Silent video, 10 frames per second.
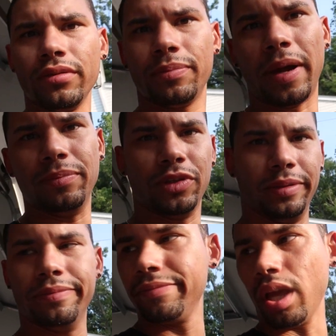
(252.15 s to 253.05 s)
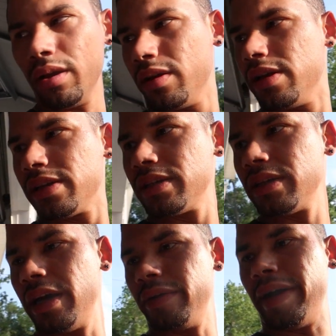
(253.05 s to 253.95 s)
it's a pipe dream.
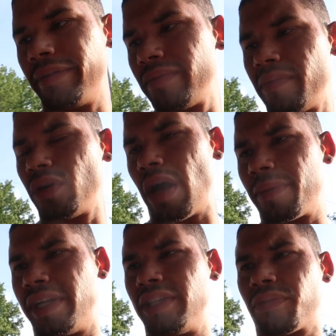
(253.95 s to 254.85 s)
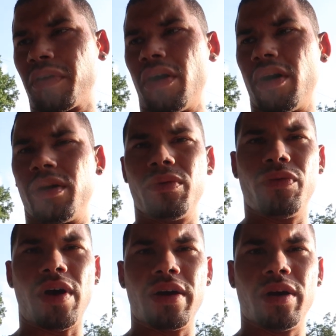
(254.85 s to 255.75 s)
Anyway, I'm gonna go grab the keys for the car, we'll
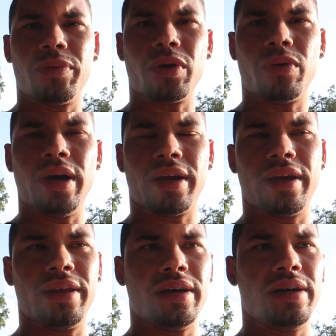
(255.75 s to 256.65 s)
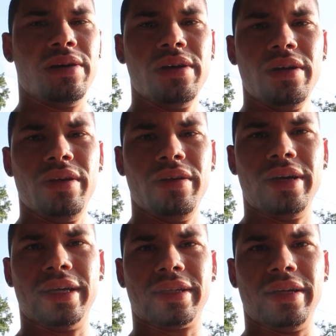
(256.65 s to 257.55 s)
fire up real quick, and uh,
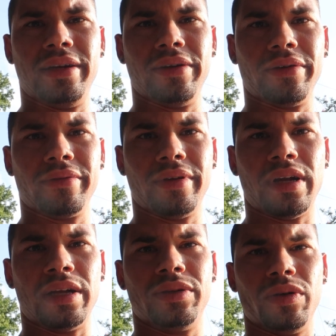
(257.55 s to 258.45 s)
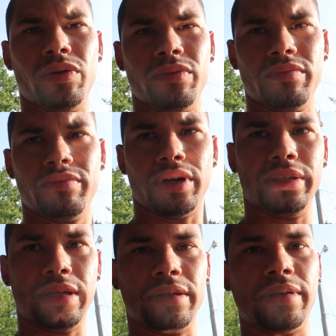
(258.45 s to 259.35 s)
you guys can hear the not so pretty
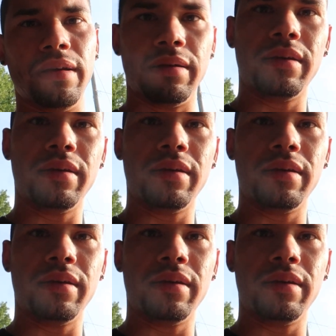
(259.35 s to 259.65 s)
sounds.